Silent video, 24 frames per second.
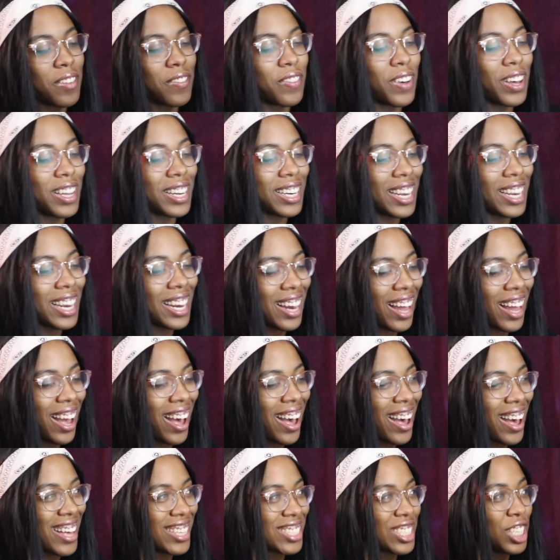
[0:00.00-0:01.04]

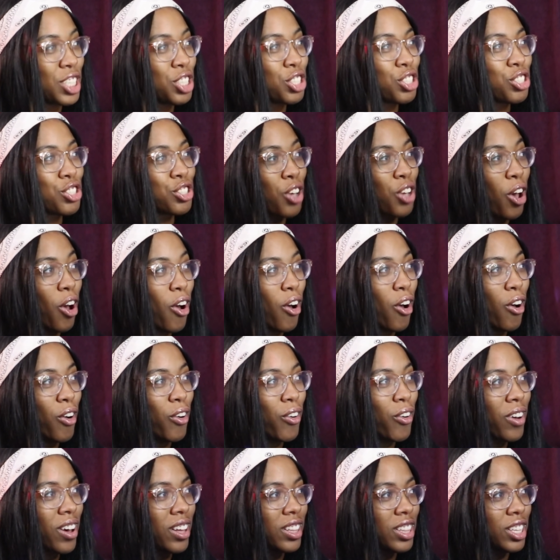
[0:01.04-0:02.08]
Vanitas, this
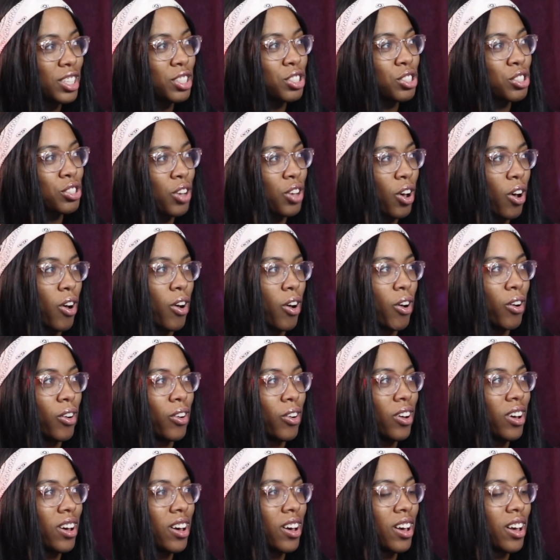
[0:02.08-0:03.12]
show, this
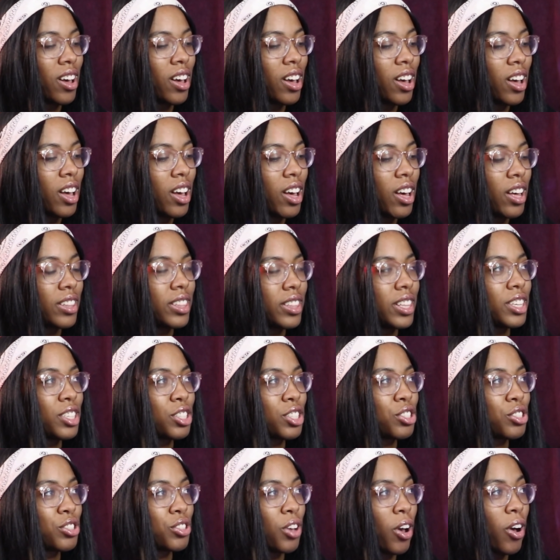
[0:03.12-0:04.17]
show.
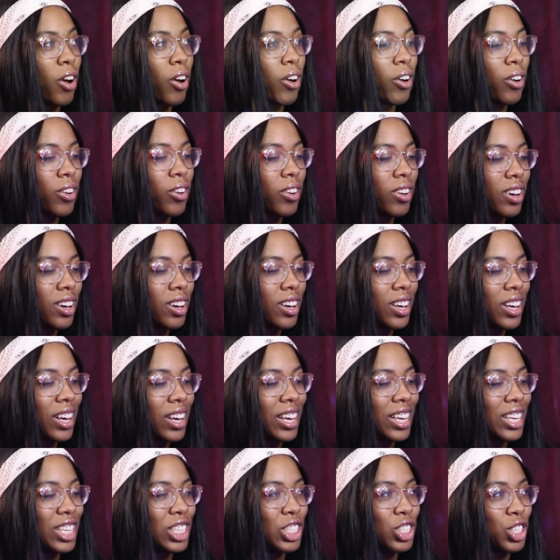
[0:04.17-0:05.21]
This show
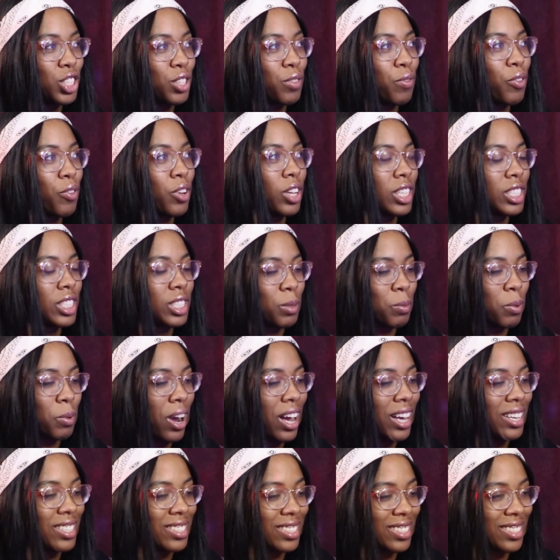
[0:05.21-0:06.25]
is just full of
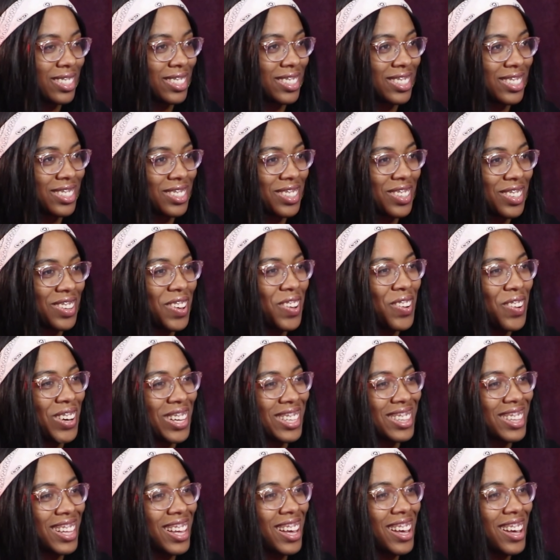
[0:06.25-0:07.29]
surprises.
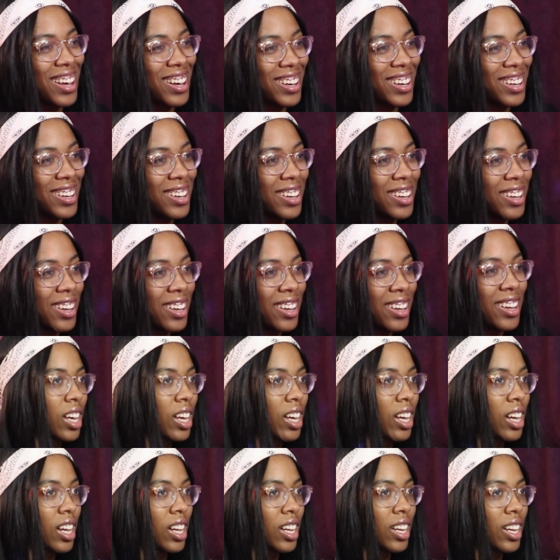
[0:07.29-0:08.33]
What the hell?
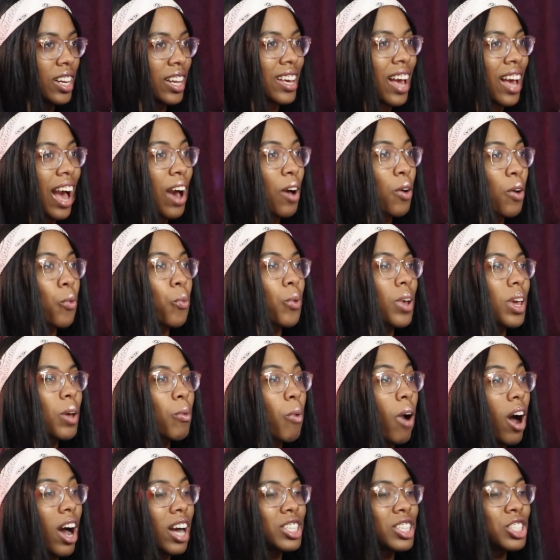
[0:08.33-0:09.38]
Like, I, we
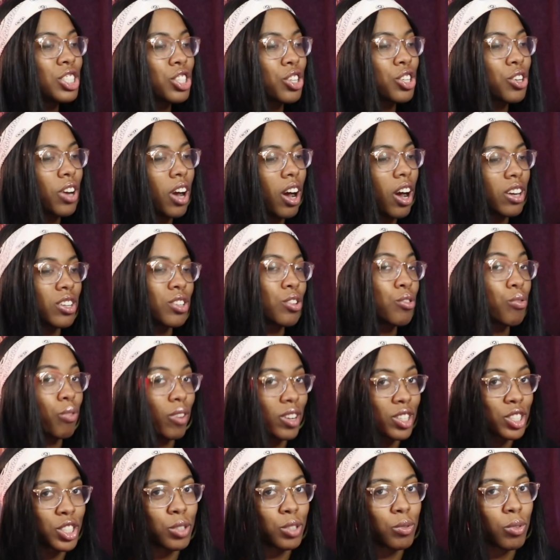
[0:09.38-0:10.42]
watched on
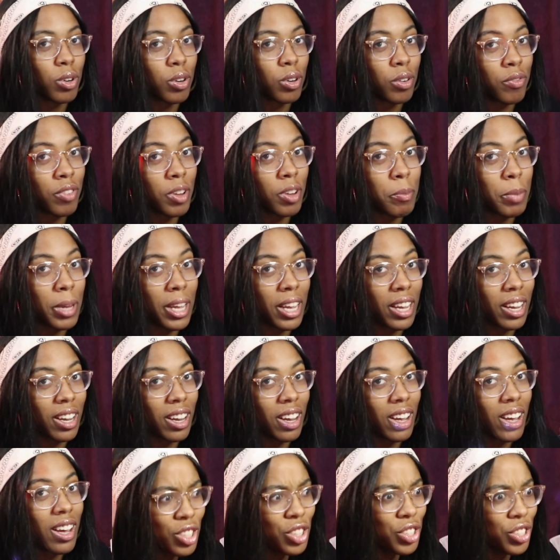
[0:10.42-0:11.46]
Crunchyroll flipping
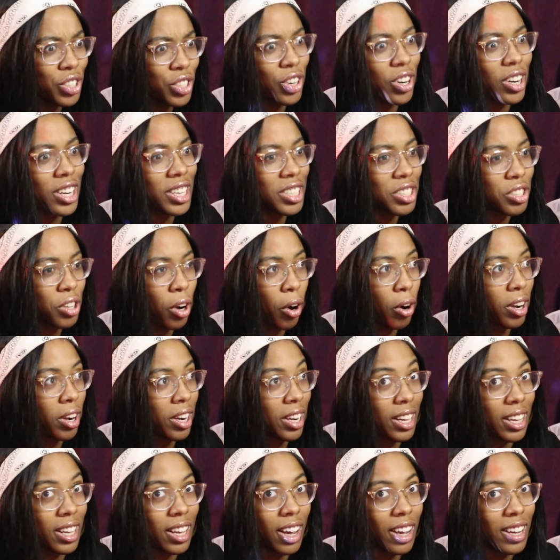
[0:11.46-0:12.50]
To Your
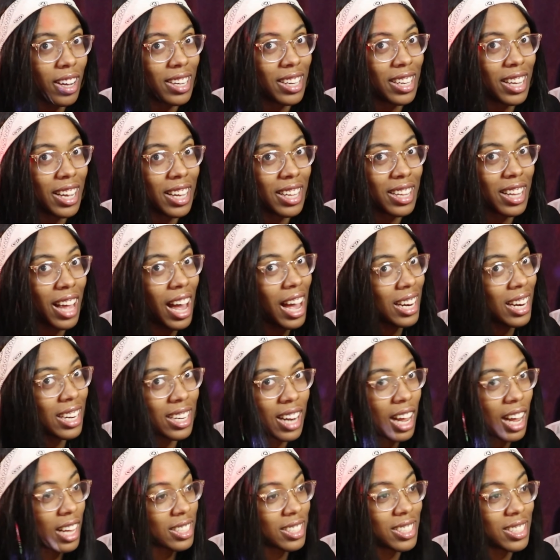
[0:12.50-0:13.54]
Eternity, honey, and I did
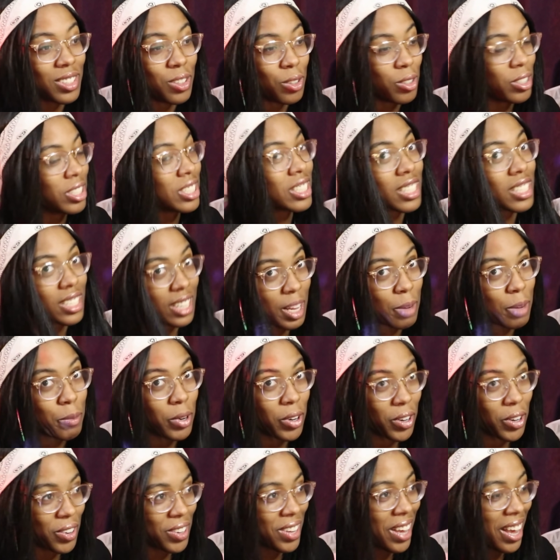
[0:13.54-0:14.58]
not see no
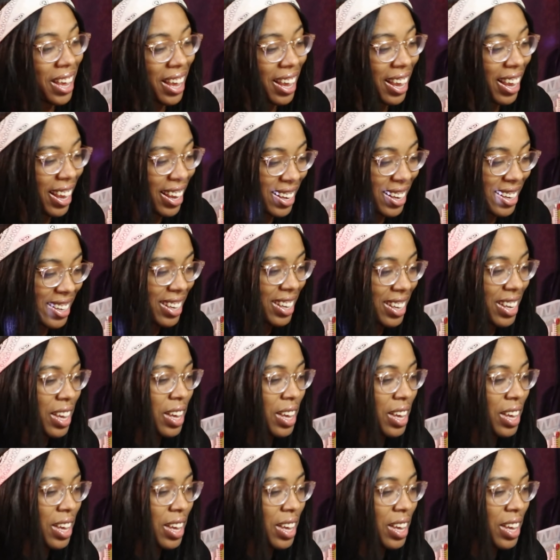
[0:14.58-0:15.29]
disclaimer, okay?